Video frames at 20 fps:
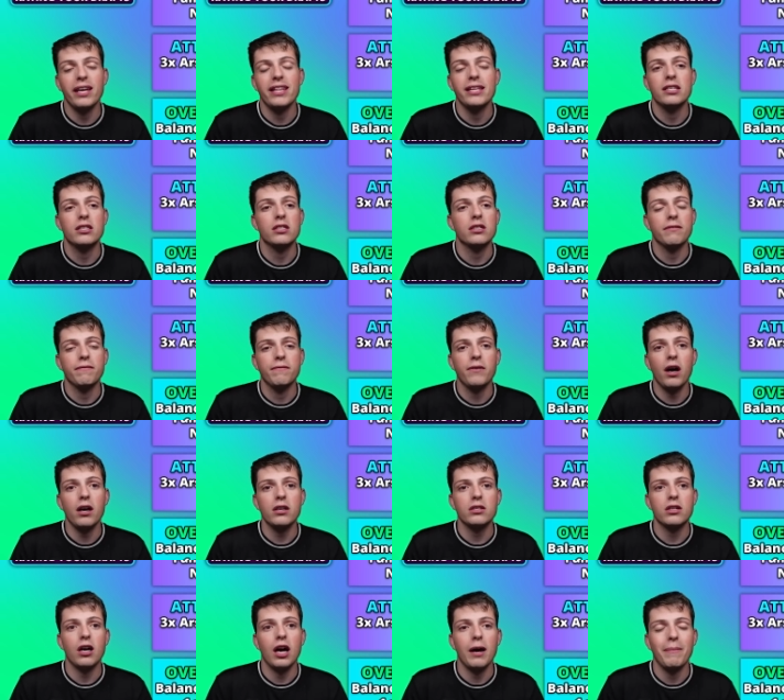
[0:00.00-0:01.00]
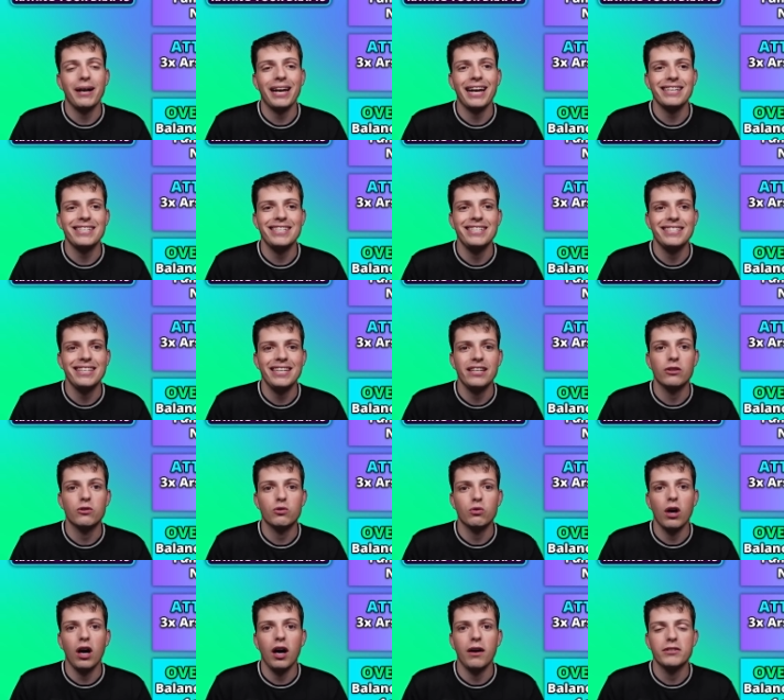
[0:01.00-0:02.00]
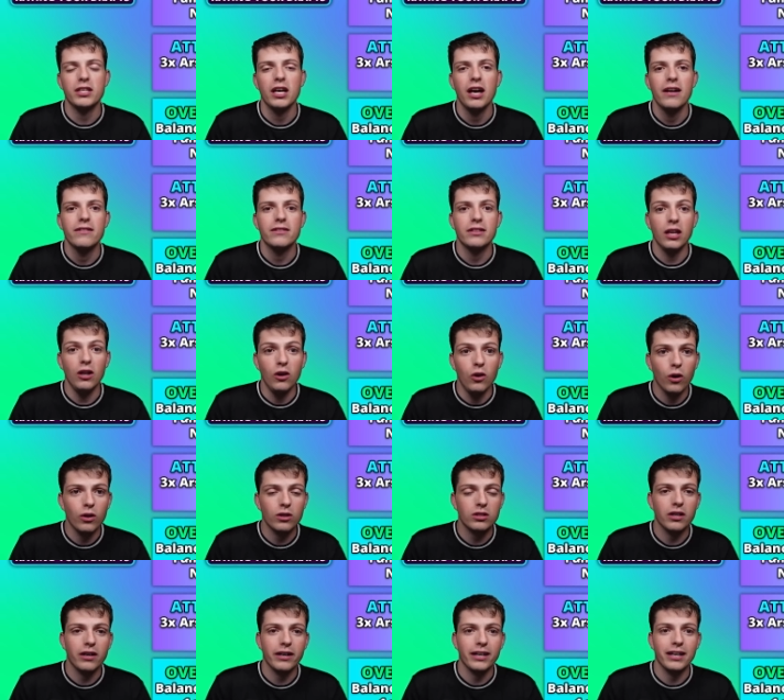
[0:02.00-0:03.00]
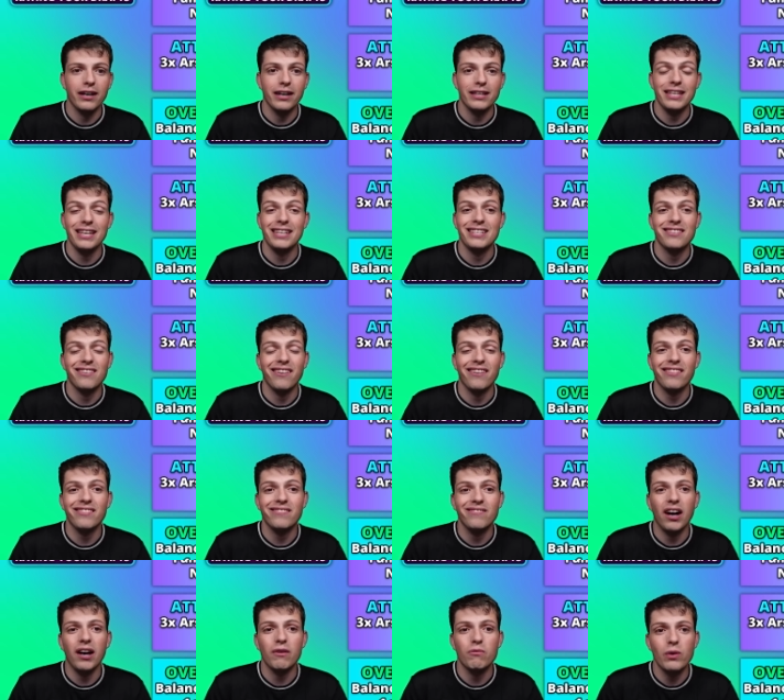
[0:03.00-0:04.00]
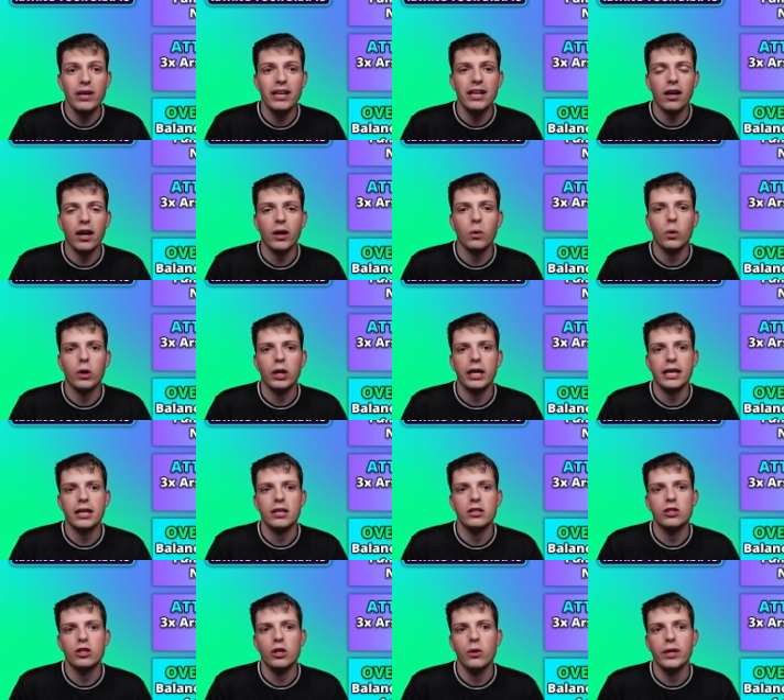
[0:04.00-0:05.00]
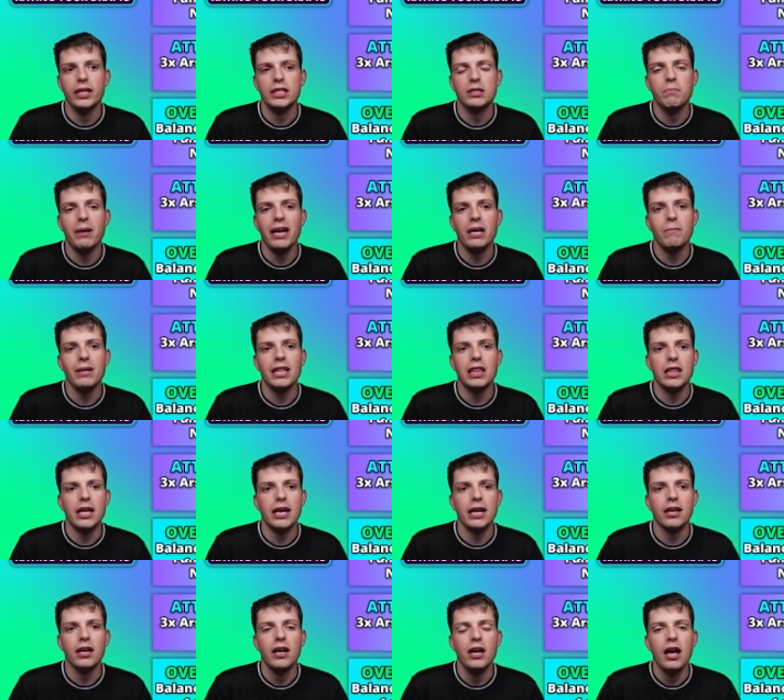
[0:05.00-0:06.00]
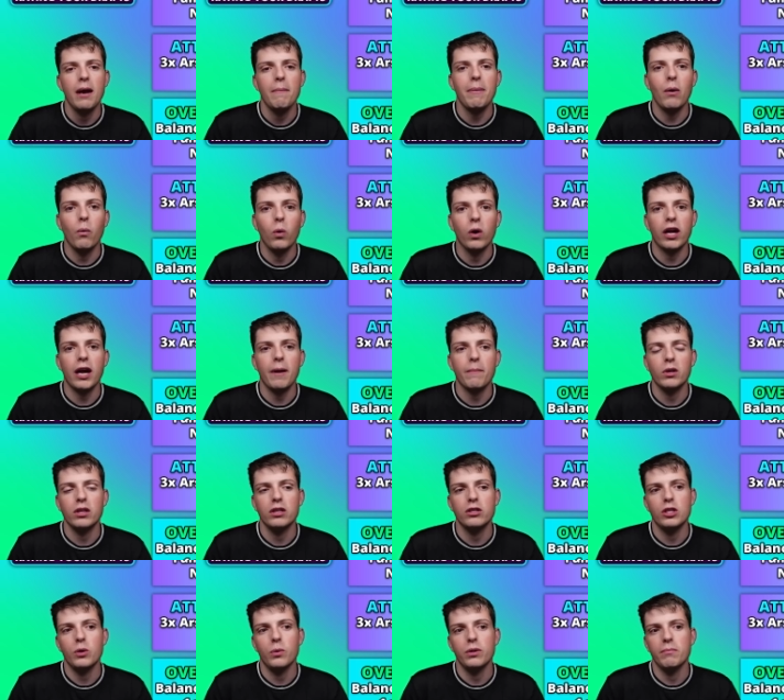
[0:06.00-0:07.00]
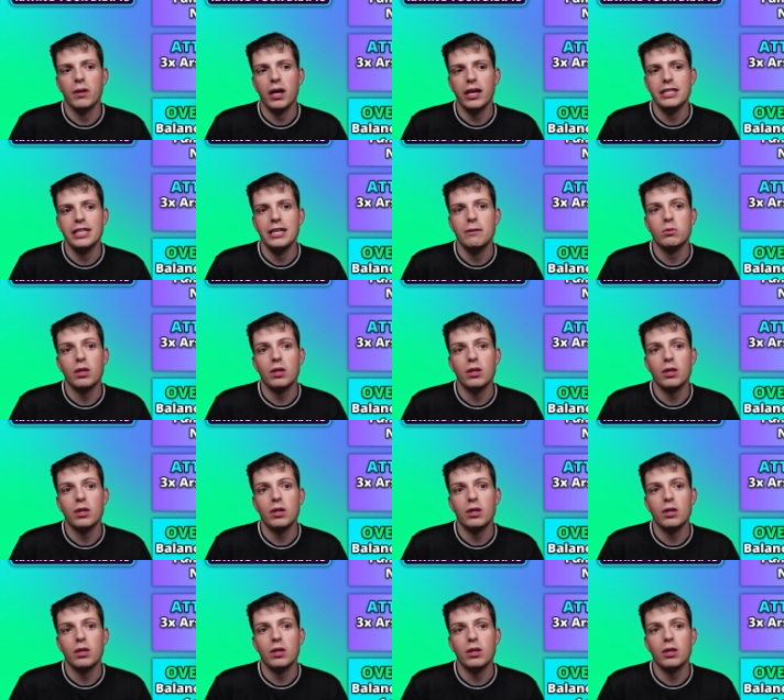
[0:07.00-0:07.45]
This is the first time I'd actually seen a draft that looks something like this, and I really like what it can do, and it's made me think about what I'm going to do with my team.